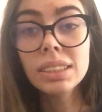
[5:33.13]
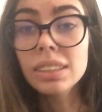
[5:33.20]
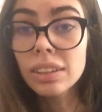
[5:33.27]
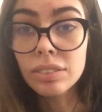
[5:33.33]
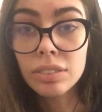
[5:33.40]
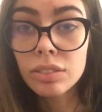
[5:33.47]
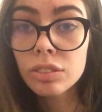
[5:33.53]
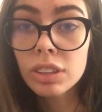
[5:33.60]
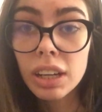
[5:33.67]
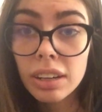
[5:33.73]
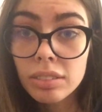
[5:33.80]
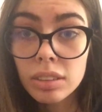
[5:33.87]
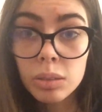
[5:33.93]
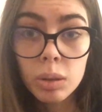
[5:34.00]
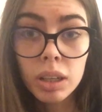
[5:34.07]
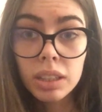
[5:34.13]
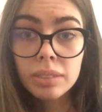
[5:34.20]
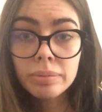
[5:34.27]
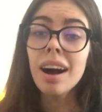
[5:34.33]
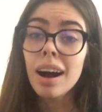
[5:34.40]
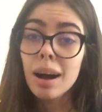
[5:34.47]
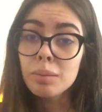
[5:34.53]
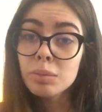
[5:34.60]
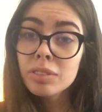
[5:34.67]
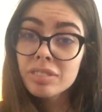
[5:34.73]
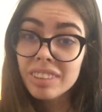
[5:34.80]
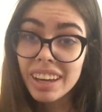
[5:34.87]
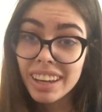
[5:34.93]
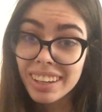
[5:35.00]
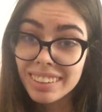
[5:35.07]
different for everyone. I'm a
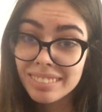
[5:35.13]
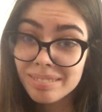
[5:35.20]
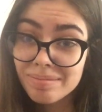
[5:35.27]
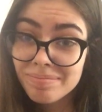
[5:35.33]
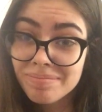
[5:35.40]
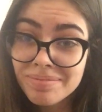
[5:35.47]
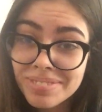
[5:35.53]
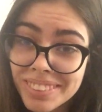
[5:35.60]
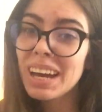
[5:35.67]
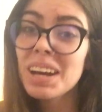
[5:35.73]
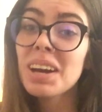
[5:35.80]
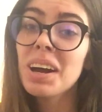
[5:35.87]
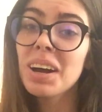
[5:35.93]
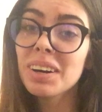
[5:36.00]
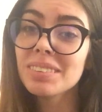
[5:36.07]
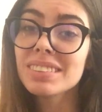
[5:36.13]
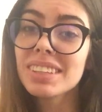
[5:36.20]
fan of